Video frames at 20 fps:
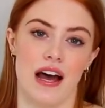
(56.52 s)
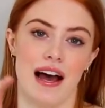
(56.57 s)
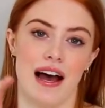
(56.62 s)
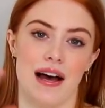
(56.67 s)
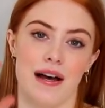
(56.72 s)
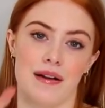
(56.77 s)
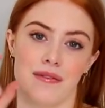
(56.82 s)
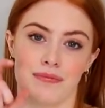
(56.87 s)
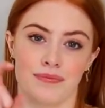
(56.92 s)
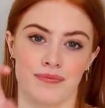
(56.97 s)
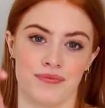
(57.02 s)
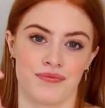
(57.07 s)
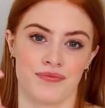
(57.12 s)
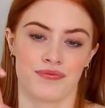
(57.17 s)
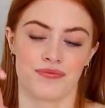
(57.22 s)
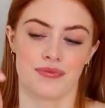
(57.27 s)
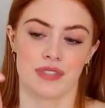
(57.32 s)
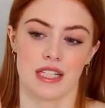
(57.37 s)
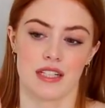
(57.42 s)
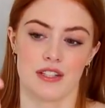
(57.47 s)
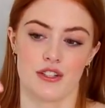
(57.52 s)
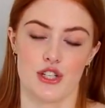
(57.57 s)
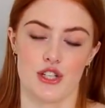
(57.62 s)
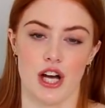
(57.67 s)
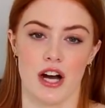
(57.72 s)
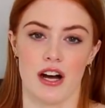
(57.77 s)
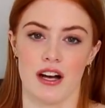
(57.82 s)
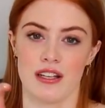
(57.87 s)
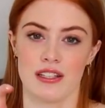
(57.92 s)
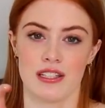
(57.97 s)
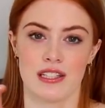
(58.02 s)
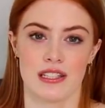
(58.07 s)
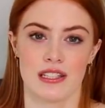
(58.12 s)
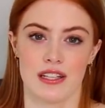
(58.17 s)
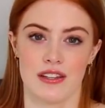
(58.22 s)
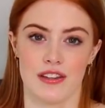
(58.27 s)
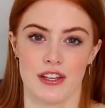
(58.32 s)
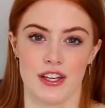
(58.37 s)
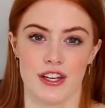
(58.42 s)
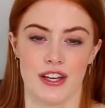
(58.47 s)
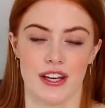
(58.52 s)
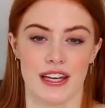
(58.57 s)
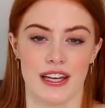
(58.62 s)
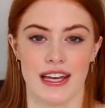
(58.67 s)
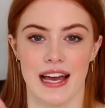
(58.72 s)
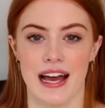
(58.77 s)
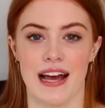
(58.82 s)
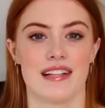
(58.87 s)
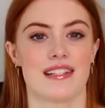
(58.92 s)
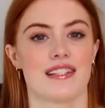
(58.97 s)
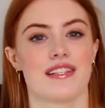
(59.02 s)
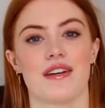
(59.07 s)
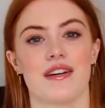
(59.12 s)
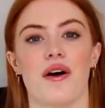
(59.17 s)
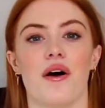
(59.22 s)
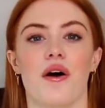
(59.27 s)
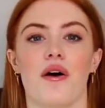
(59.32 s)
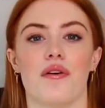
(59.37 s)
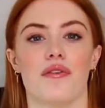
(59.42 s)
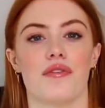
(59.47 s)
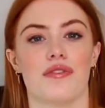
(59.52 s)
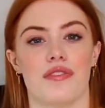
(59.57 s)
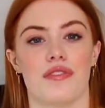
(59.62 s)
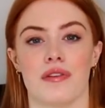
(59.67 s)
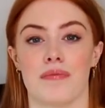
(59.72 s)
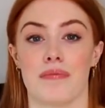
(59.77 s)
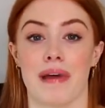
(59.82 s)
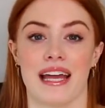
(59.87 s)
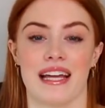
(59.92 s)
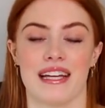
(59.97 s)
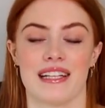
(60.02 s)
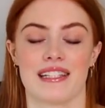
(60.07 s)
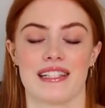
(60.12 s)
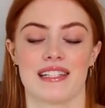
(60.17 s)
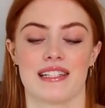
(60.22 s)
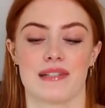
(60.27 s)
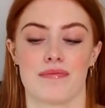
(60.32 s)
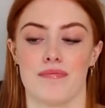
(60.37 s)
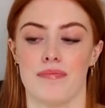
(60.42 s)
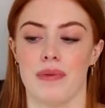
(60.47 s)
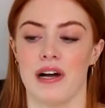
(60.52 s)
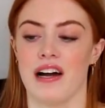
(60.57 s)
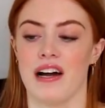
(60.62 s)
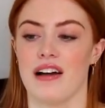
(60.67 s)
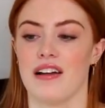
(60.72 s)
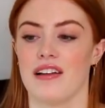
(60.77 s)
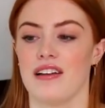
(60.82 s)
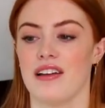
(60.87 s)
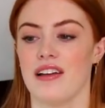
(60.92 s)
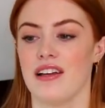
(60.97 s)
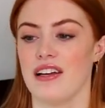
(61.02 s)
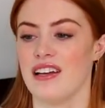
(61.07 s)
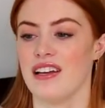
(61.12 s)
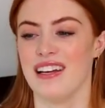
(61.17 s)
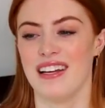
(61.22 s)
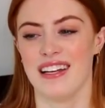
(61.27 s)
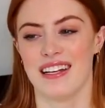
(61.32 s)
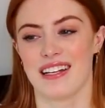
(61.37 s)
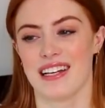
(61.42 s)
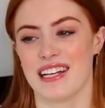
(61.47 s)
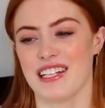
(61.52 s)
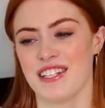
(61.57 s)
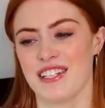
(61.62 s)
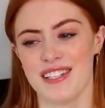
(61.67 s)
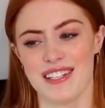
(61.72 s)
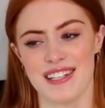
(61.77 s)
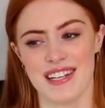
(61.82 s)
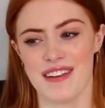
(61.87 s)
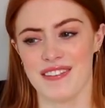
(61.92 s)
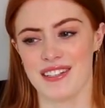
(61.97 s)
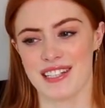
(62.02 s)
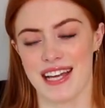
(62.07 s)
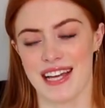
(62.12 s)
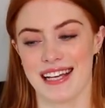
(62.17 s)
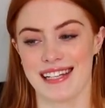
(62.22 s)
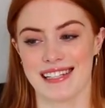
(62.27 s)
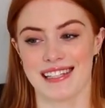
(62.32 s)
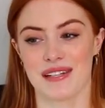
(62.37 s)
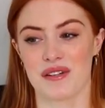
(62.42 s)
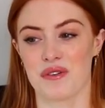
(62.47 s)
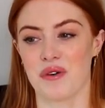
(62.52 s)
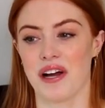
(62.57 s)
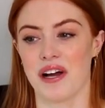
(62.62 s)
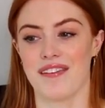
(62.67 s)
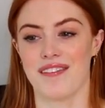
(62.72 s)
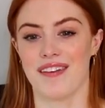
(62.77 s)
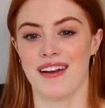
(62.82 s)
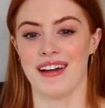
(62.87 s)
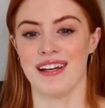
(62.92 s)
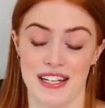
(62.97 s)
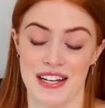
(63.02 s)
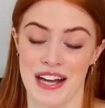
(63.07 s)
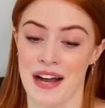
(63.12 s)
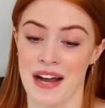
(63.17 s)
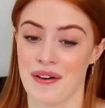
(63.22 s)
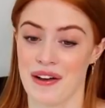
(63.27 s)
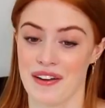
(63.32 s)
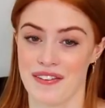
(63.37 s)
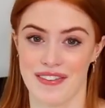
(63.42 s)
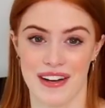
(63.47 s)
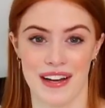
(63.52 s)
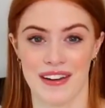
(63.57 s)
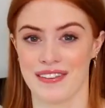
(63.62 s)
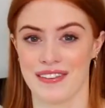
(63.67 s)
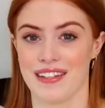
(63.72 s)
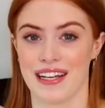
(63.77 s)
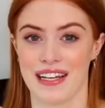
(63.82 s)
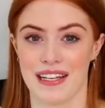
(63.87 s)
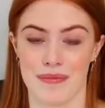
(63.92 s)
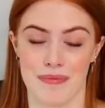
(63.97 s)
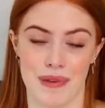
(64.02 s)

um, jars that you can get of the paste but it just never tasted quite right. Now I found like